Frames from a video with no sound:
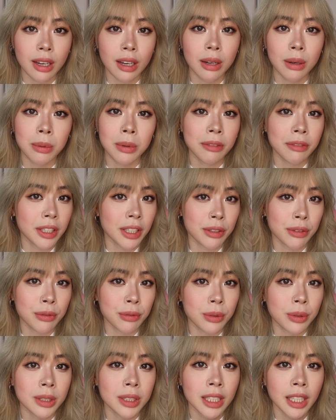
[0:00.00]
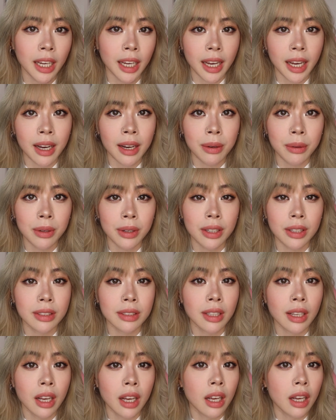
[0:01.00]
are within 48 hours,